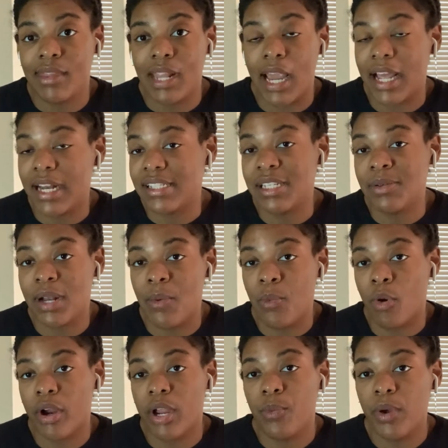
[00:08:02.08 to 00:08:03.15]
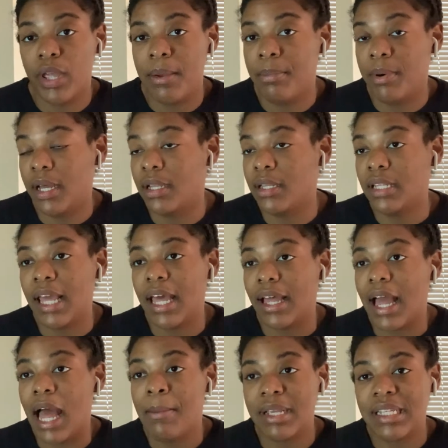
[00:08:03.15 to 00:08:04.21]
I gotta see what I'm working with, but yeah,
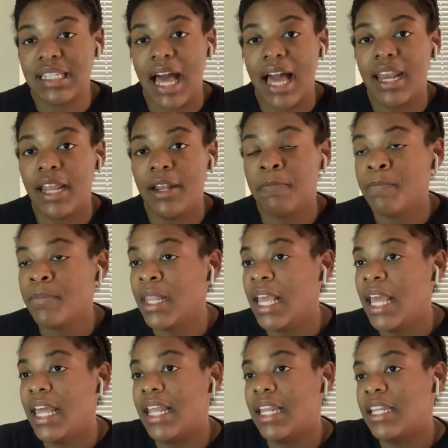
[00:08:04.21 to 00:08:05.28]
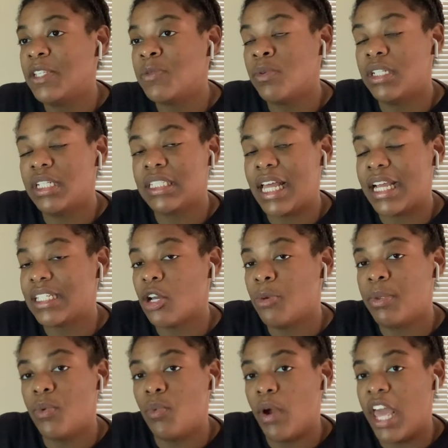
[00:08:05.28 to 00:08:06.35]
I'm excited. This one looks like it's gonna
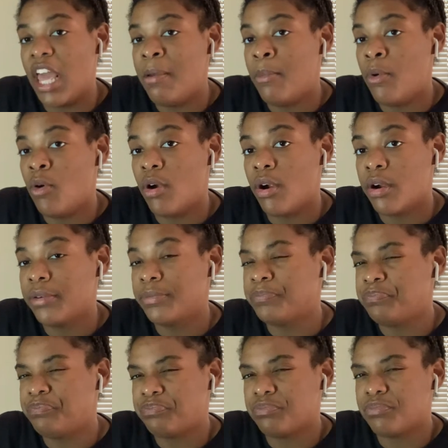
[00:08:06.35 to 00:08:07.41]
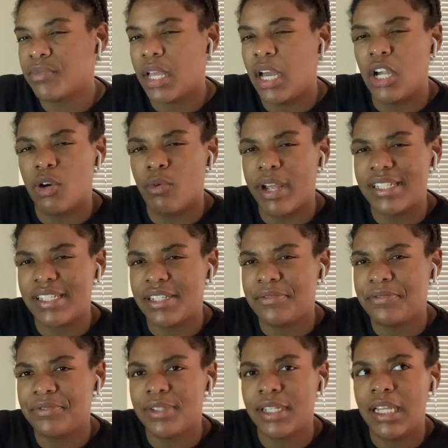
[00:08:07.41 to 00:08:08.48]
be way more
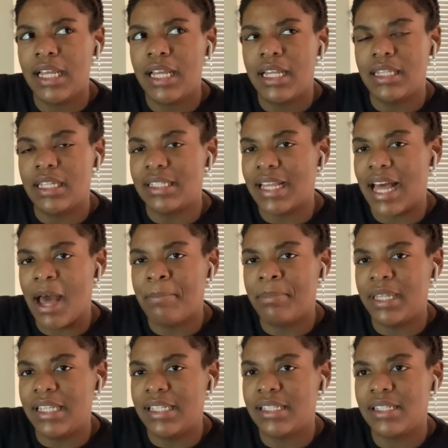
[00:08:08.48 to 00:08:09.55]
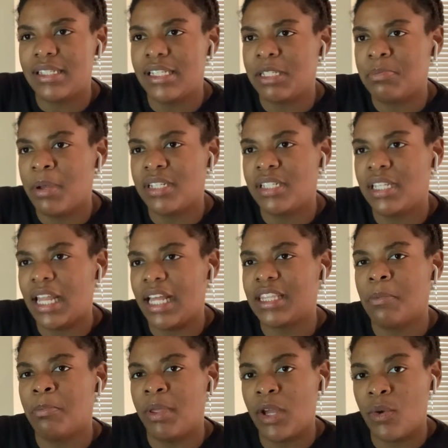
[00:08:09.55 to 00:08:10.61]
aggressive the zombies, especially like
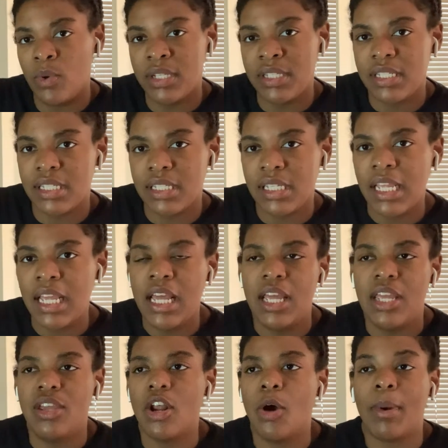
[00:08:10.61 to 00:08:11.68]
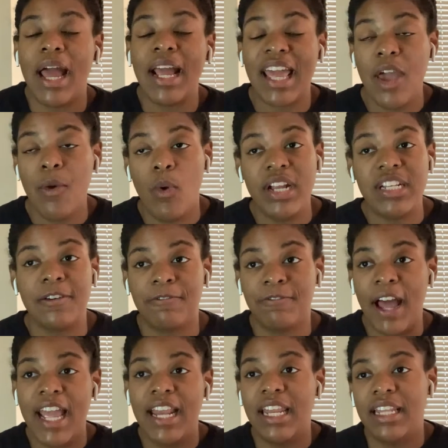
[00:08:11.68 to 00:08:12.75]
the big ones. You know, but I can't wait to
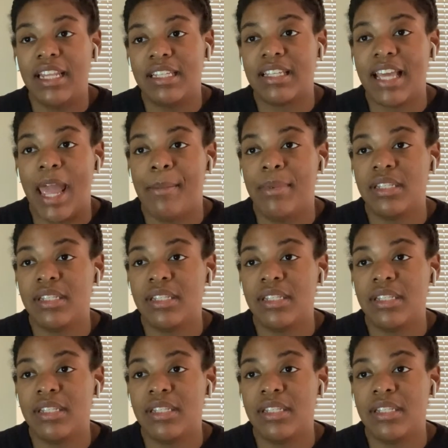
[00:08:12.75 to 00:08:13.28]
fight in this game.